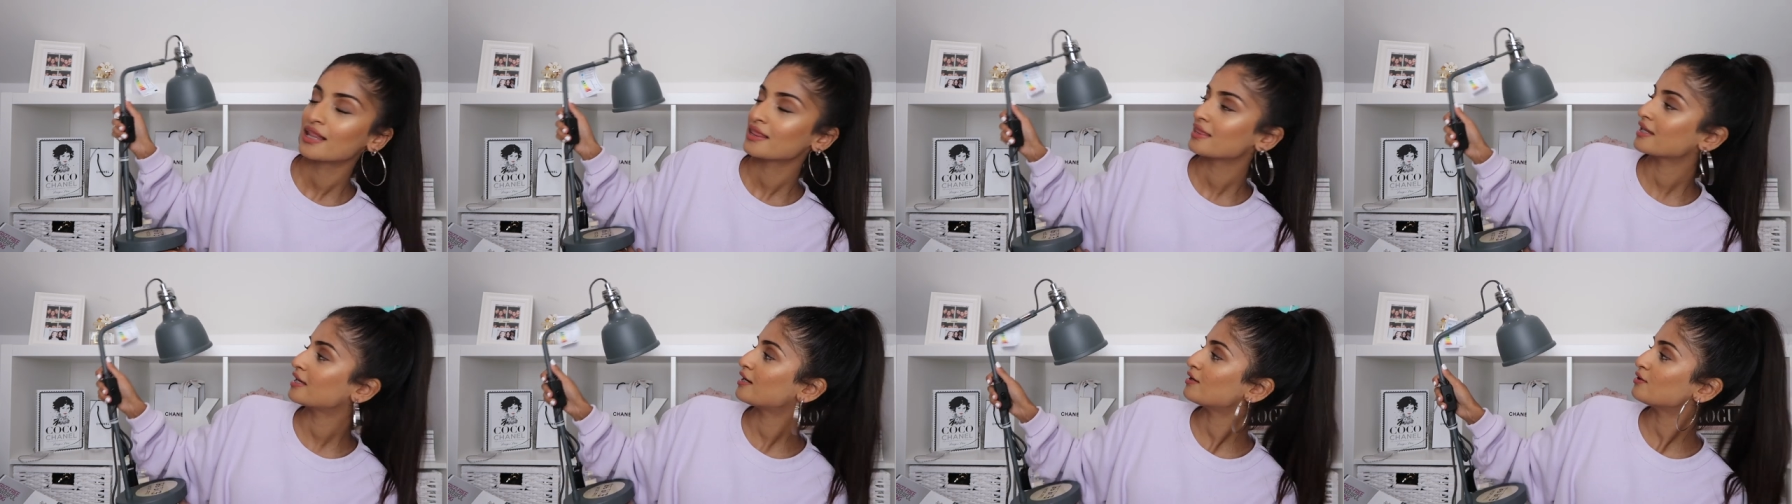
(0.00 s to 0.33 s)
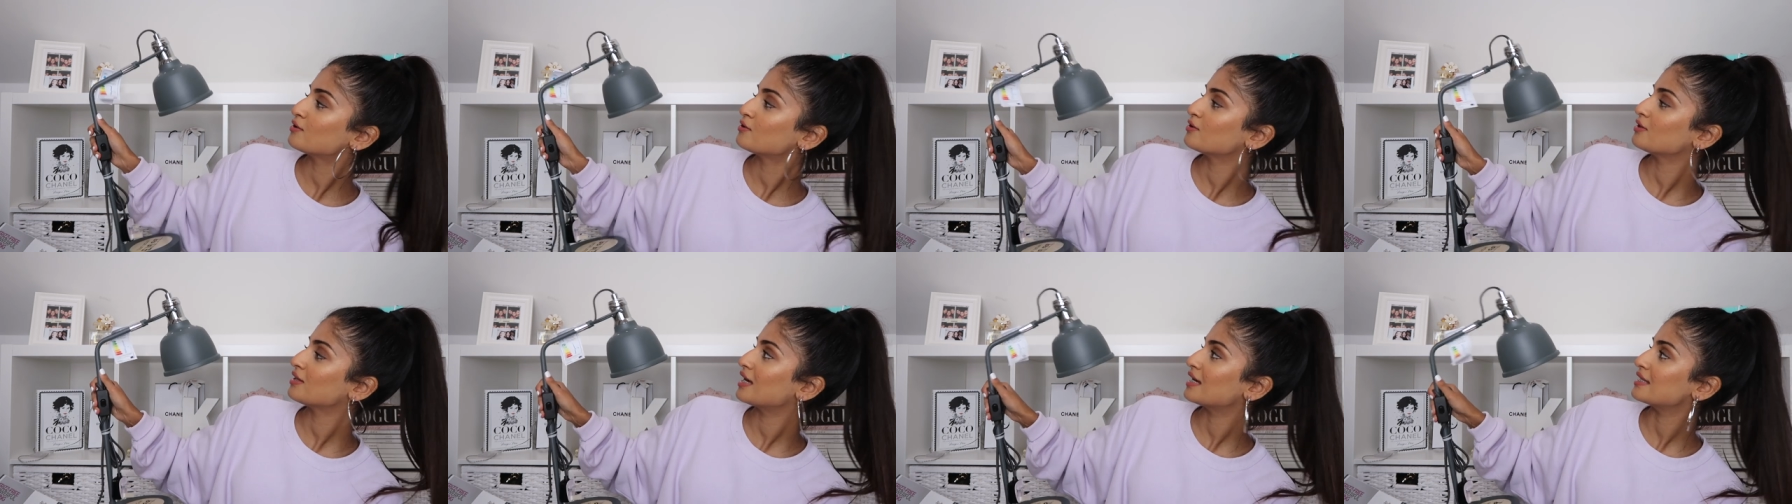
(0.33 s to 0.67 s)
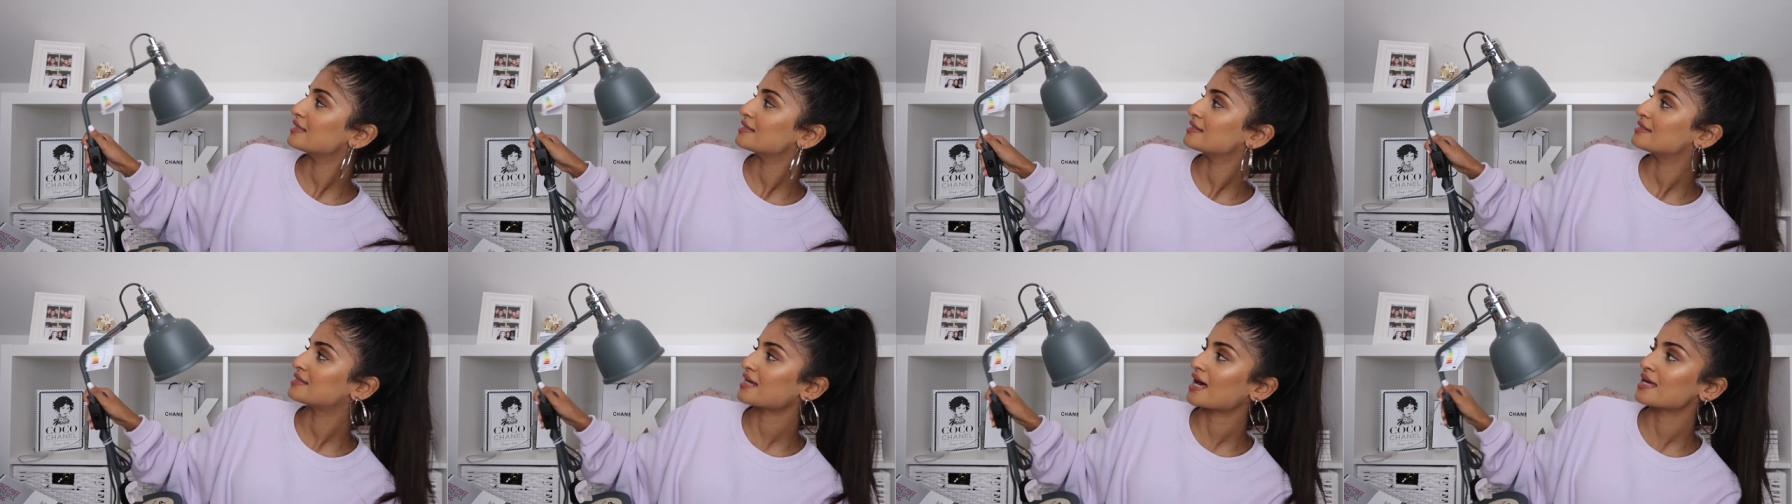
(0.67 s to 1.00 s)
little
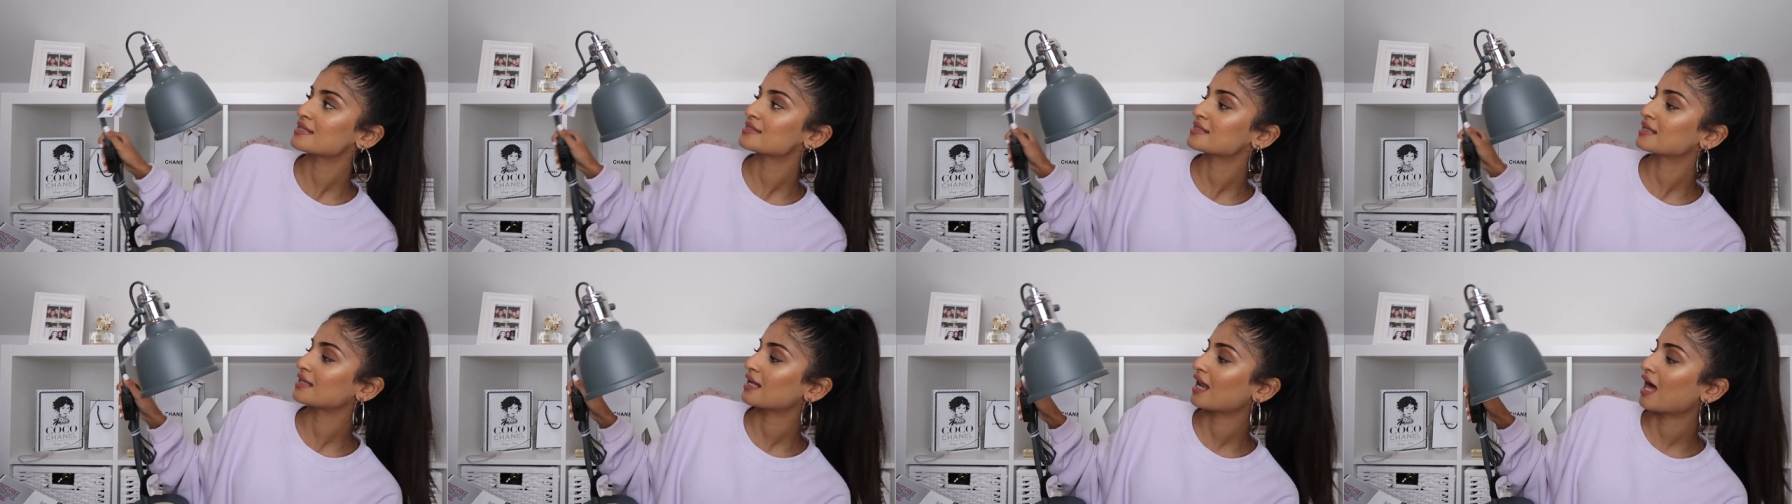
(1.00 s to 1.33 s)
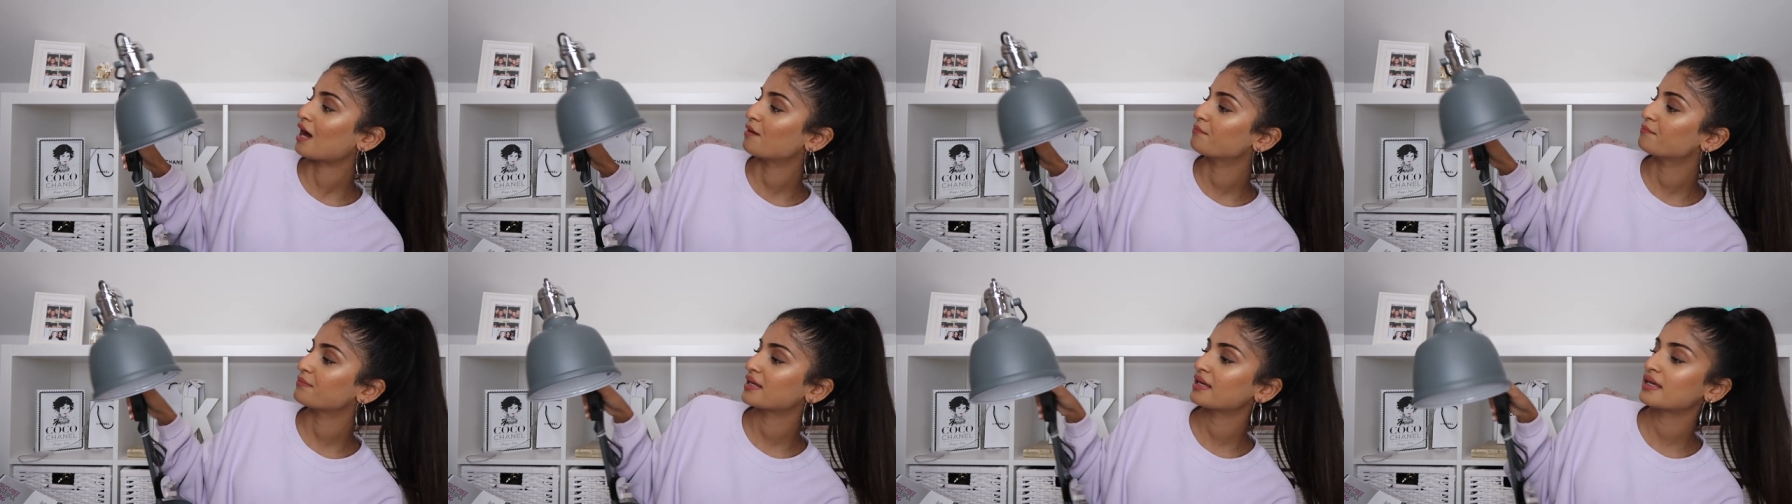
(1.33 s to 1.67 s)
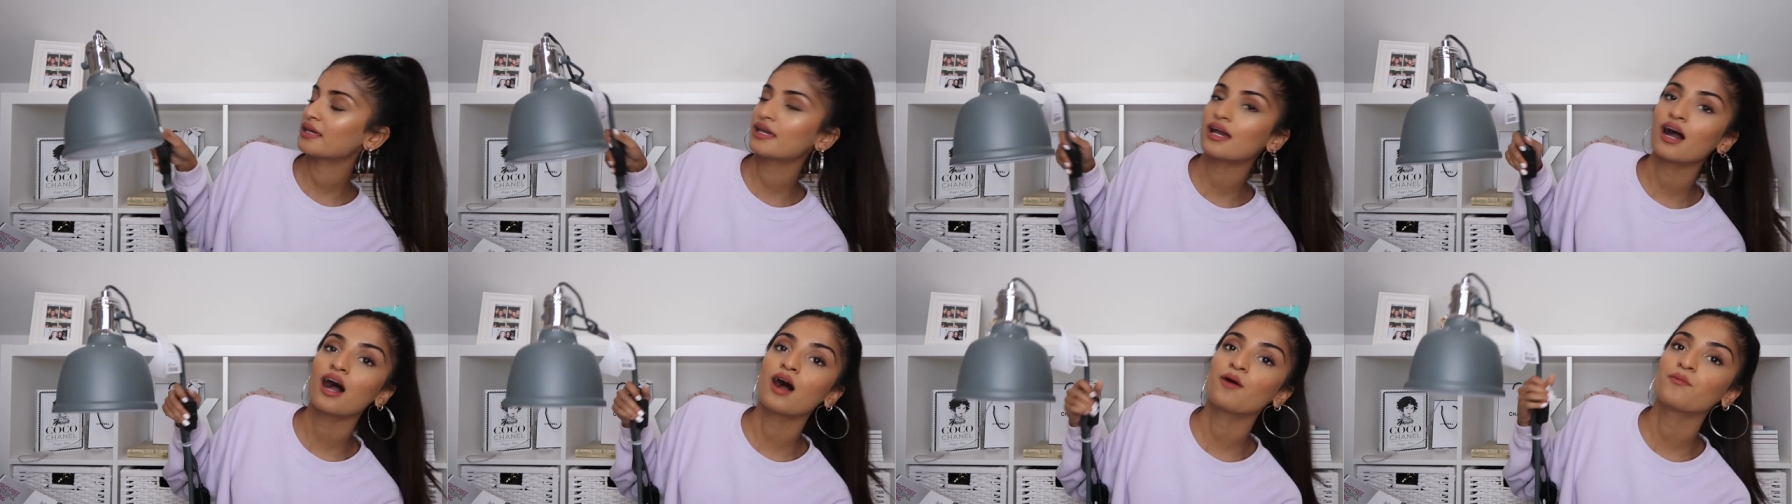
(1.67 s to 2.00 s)
desk lamp
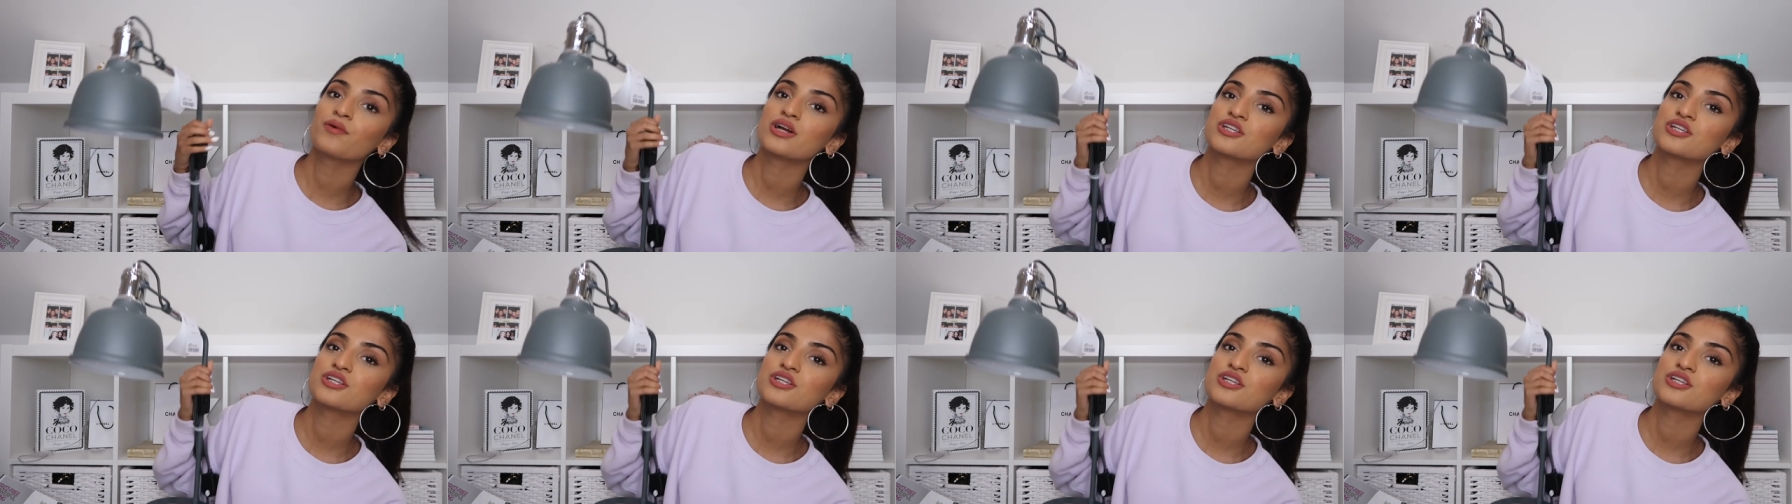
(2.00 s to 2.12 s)
here,